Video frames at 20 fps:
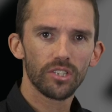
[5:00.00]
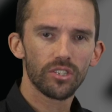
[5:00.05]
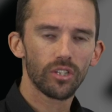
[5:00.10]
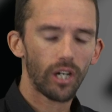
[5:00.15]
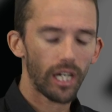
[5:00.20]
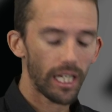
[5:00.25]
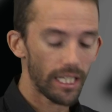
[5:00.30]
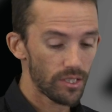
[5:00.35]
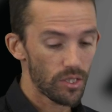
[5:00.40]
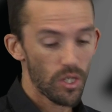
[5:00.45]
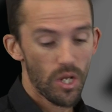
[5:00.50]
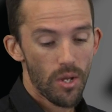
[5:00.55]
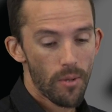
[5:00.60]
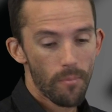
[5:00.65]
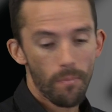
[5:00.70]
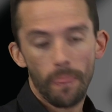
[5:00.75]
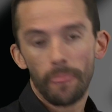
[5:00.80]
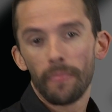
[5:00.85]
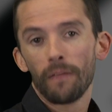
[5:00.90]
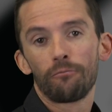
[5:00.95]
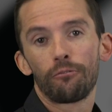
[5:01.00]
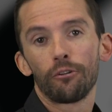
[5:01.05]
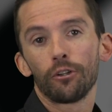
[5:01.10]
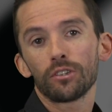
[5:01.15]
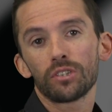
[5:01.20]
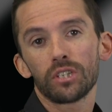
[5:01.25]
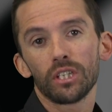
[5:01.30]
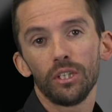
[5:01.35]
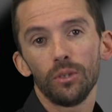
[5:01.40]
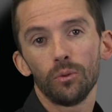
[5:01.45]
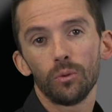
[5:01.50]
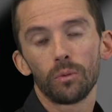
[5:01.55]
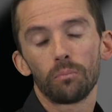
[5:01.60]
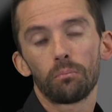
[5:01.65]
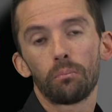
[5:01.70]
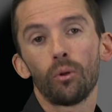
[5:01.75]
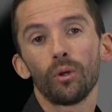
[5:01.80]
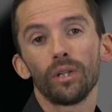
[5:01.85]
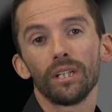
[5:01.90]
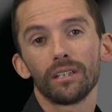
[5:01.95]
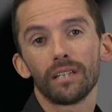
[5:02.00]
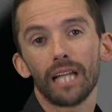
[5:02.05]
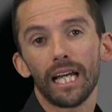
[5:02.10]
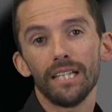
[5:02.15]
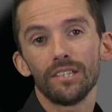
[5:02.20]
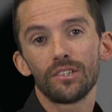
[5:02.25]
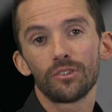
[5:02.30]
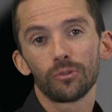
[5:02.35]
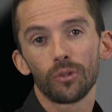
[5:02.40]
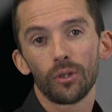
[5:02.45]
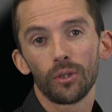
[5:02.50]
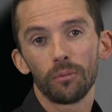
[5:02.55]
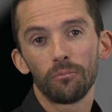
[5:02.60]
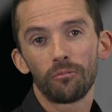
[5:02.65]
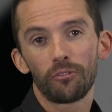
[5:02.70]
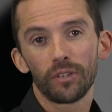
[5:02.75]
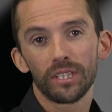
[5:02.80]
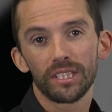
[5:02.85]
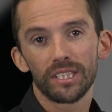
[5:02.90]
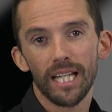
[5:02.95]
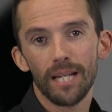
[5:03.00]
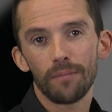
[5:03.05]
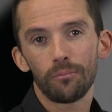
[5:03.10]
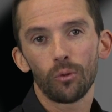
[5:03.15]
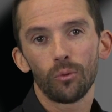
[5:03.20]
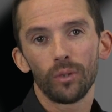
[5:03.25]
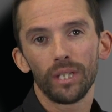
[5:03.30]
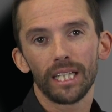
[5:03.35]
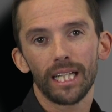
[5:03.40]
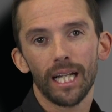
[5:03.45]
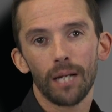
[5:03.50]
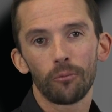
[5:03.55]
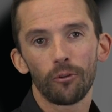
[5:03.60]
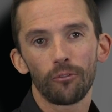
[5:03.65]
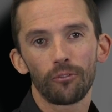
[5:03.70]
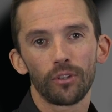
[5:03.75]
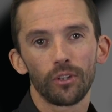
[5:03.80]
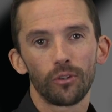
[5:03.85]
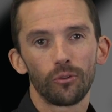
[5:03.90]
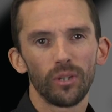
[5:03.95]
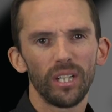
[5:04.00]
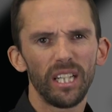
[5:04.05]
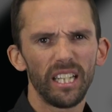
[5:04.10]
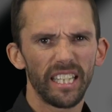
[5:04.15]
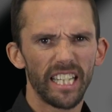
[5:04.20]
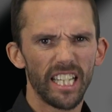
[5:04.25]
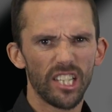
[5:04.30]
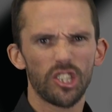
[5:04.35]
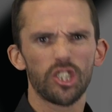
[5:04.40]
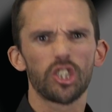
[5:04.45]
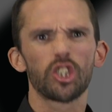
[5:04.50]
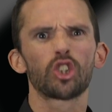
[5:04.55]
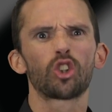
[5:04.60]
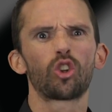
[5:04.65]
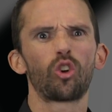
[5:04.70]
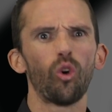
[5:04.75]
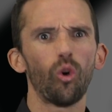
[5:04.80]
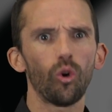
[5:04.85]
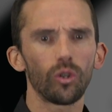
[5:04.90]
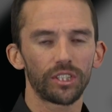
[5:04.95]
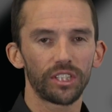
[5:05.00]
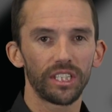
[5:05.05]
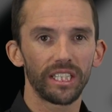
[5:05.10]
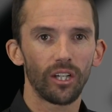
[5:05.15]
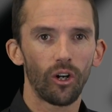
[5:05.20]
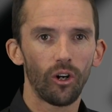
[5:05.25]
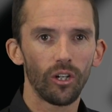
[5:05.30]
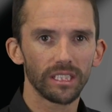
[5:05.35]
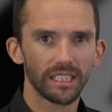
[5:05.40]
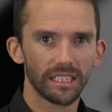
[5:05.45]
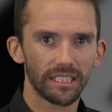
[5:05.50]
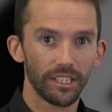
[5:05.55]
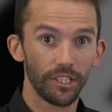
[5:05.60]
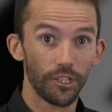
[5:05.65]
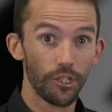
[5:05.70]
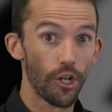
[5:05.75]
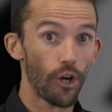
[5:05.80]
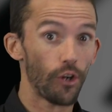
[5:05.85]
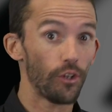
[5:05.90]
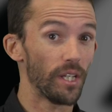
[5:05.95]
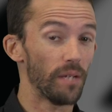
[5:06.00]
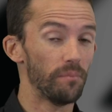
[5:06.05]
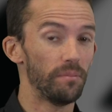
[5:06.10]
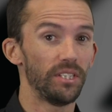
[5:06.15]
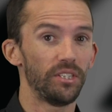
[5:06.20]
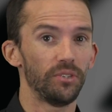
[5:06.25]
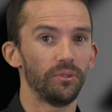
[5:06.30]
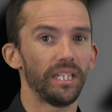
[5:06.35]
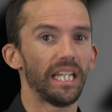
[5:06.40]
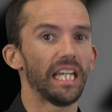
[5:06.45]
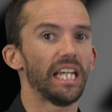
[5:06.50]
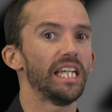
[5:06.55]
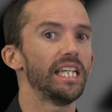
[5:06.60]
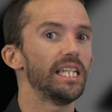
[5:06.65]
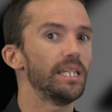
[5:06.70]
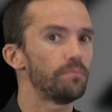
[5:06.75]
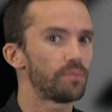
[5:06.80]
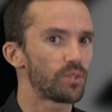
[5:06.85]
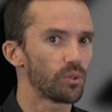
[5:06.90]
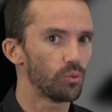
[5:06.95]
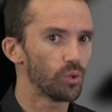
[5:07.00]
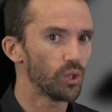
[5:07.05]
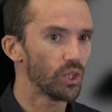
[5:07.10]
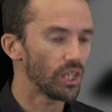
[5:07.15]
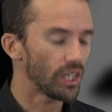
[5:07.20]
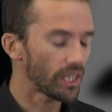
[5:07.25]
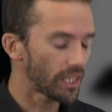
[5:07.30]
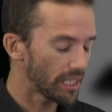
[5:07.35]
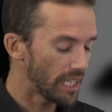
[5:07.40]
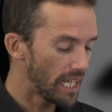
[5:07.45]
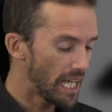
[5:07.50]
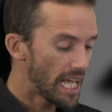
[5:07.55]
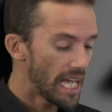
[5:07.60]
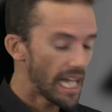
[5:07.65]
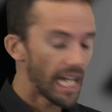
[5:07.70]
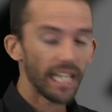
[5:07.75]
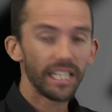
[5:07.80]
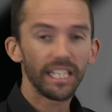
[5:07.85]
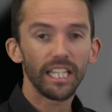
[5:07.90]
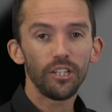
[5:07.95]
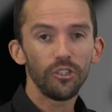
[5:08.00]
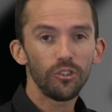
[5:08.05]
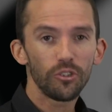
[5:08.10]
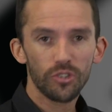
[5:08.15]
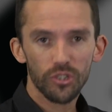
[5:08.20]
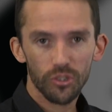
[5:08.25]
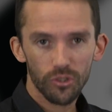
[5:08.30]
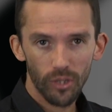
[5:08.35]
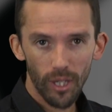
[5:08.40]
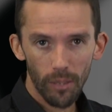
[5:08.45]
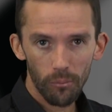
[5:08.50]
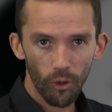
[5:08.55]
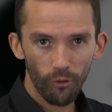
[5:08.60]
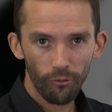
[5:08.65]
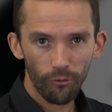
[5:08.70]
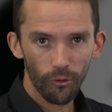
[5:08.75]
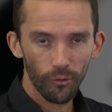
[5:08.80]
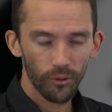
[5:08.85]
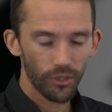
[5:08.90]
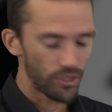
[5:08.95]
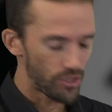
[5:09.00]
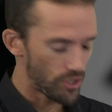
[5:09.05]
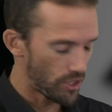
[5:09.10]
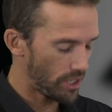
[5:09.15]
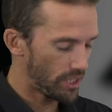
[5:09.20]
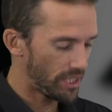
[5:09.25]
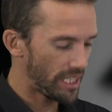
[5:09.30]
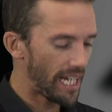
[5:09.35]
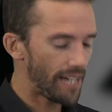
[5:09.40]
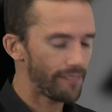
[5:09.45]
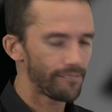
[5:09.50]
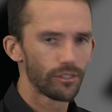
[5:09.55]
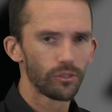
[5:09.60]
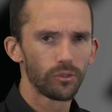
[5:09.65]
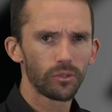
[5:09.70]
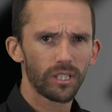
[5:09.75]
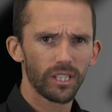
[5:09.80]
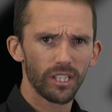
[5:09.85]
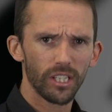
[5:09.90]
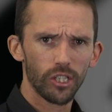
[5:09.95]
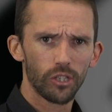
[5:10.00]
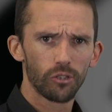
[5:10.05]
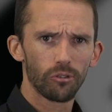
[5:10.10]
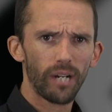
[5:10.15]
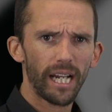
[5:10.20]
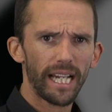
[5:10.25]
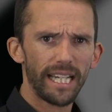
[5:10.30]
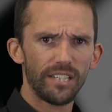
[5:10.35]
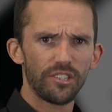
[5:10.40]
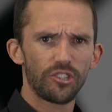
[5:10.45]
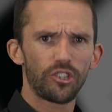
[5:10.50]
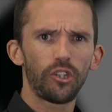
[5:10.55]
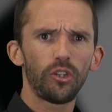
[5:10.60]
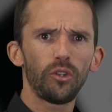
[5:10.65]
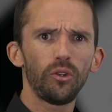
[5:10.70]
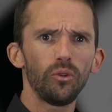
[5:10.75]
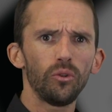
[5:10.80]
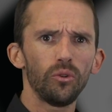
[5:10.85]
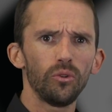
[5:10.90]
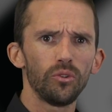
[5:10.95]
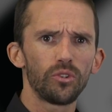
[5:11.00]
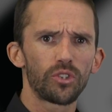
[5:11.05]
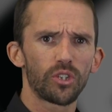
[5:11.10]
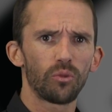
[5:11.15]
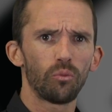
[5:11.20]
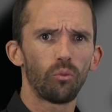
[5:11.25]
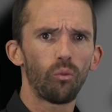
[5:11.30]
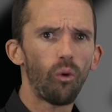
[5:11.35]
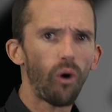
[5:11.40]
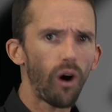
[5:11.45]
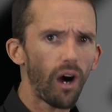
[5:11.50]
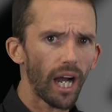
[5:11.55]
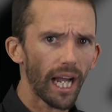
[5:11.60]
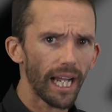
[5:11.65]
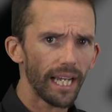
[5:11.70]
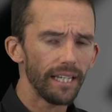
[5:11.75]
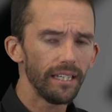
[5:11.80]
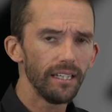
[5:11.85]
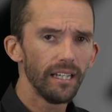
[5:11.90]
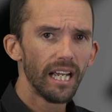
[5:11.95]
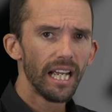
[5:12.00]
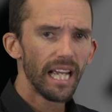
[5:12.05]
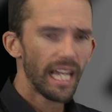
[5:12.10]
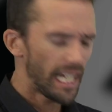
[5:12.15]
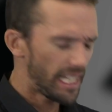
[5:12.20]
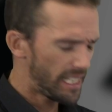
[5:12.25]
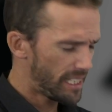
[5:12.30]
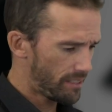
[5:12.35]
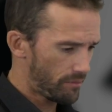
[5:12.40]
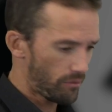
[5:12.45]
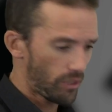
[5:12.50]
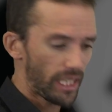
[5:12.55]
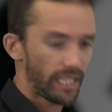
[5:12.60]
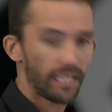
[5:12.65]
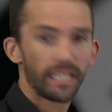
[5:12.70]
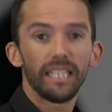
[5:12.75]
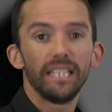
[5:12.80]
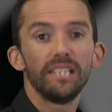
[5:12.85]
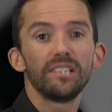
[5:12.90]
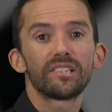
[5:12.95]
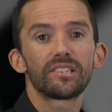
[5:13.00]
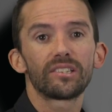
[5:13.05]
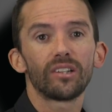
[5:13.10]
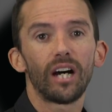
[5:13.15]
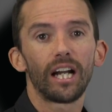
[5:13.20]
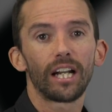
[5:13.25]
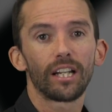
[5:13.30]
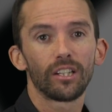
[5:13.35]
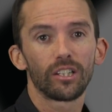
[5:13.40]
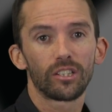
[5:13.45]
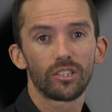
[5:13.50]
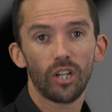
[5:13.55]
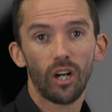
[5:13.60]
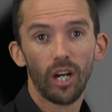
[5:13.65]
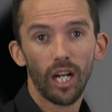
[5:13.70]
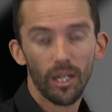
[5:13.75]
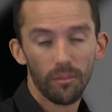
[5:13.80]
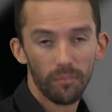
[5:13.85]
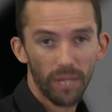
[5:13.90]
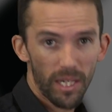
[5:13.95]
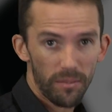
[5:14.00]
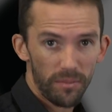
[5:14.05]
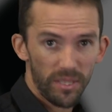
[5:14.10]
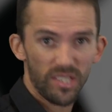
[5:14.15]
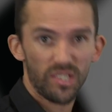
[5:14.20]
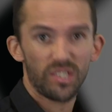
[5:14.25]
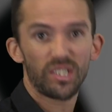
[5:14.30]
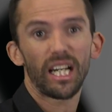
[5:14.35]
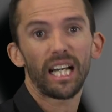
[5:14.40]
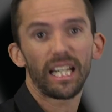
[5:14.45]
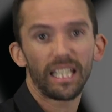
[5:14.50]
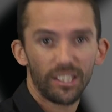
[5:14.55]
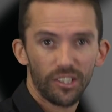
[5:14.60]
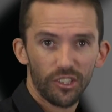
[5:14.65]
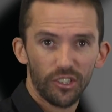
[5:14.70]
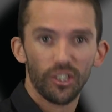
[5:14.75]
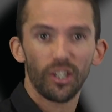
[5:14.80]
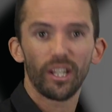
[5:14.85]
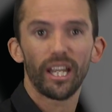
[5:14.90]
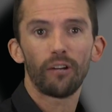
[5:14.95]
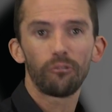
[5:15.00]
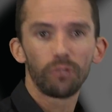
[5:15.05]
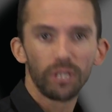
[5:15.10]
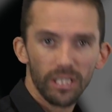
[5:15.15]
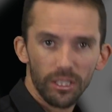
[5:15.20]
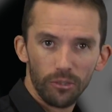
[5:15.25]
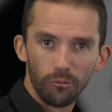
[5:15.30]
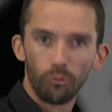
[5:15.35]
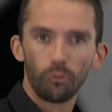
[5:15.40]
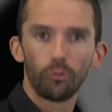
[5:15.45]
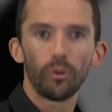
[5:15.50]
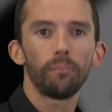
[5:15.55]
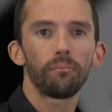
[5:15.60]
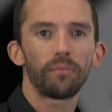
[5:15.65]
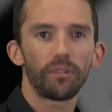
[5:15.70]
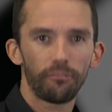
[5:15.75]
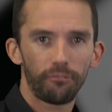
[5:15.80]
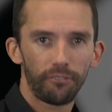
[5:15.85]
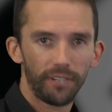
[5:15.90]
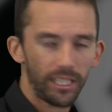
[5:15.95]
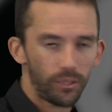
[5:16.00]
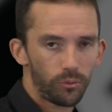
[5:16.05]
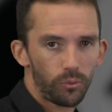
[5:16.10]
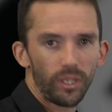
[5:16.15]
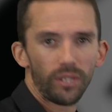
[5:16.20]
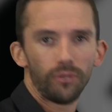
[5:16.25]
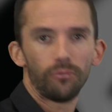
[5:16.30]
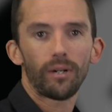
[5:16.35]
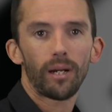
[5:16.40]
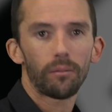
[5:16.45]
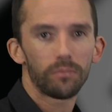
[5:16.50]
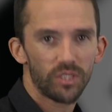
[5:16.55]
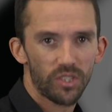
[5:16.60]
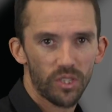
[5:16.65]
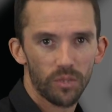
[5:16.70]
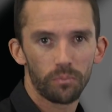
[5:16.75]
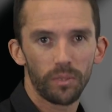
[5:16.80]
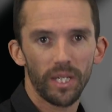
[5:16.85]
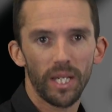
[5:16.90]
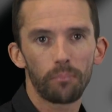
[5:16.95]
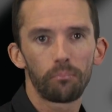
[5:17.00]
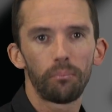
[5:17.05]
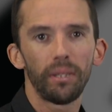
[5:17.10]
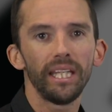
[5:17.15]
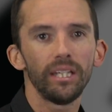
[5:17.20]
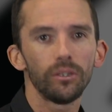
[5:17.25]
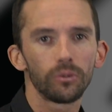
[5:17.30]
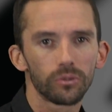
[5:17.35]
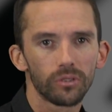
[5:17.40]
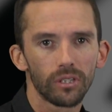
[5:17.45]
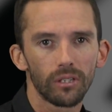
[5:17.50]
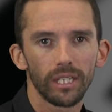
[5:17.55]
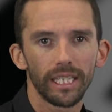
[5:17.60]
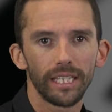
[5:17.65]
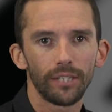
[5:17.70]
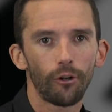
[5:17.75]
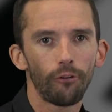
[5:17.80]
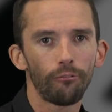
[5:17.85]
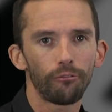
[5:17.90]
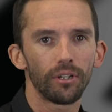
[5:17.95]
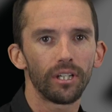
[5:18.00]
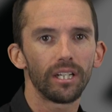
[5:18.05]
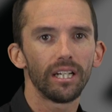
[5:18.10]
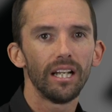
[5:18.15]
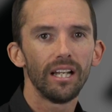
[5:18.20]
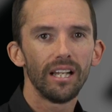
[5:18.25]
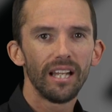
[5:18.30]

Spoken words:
tyres, Firstly, you would put your laser on them, for example, when you come off the grid and they're scorching hot, so you know they've been doing heaps of work. And then you scrub off all the dirt and you have a look and the grain's huge and wide, and like the inside of the tyre maybe is starting to show that really ripped effect where the rubber's just being peeled clean off it.